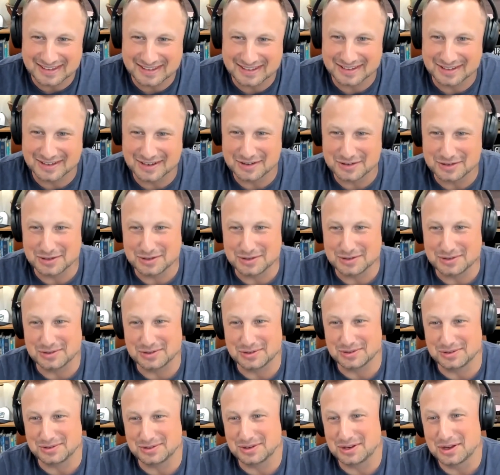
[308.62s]
you
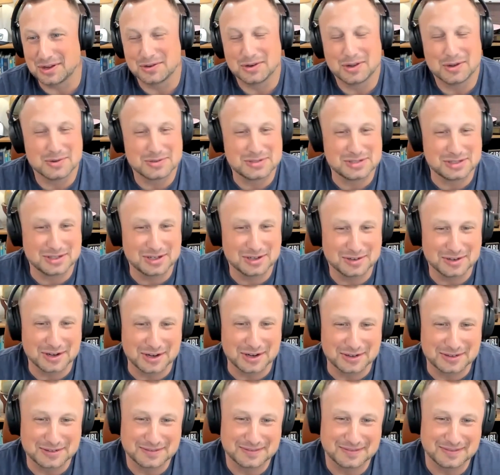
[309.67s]
don't know what you don't
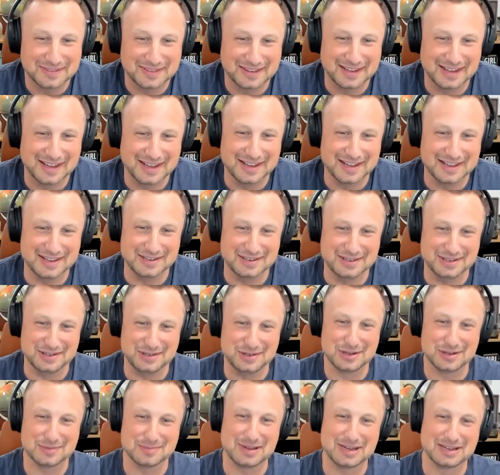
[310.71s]
know. And
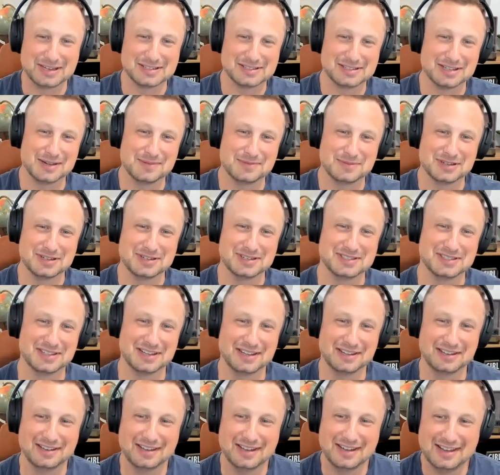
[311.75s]
you can make assumptions.
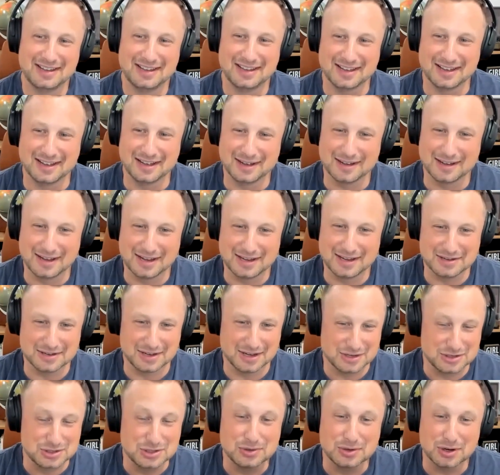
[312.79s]
And
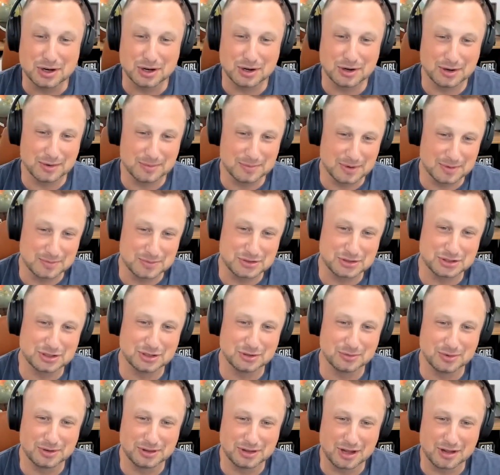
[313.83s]
as you know, I'm
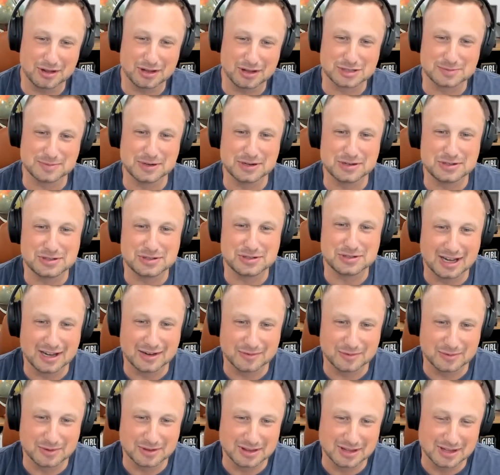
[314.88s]
sure with all the experience you
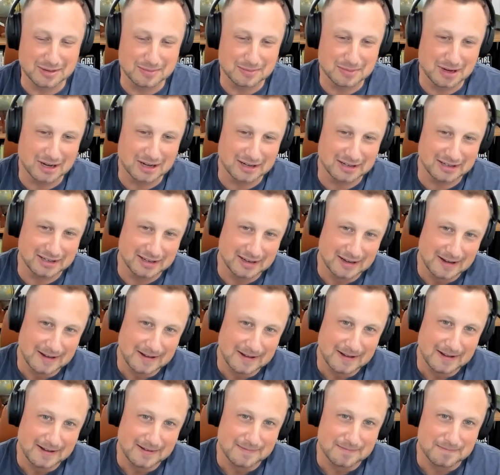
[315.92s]
have with InBody,
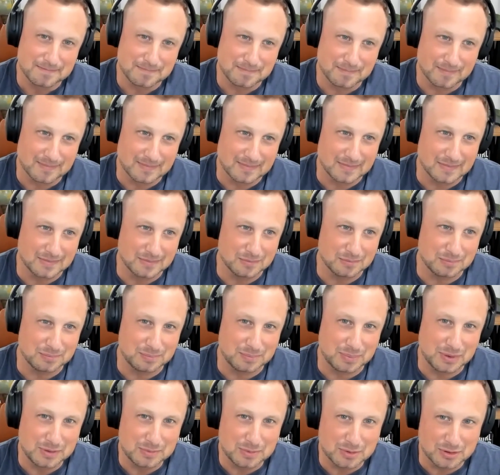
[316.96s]

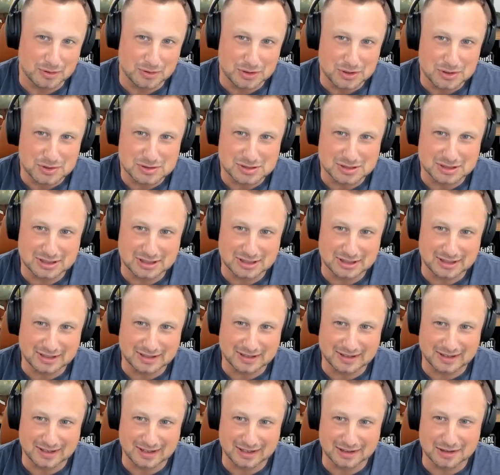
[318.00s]
people are usually
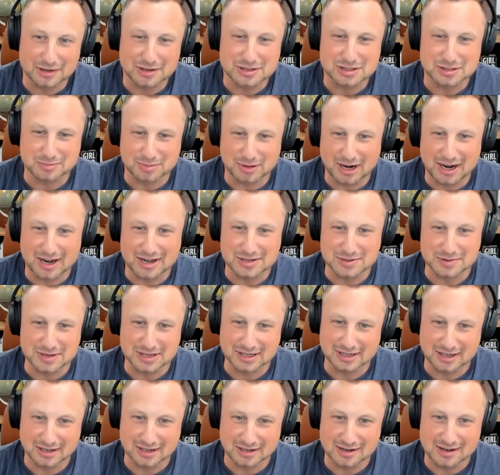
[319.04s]
a little surprised when
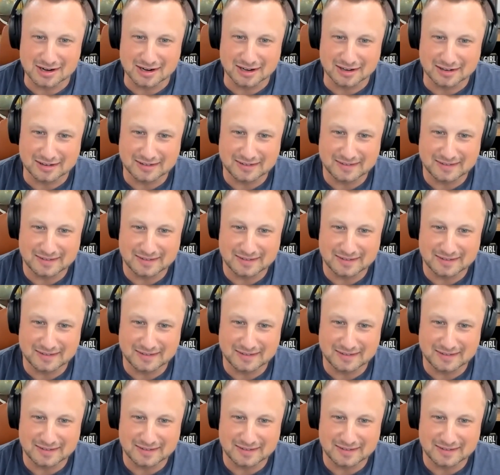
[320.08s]
they get on it.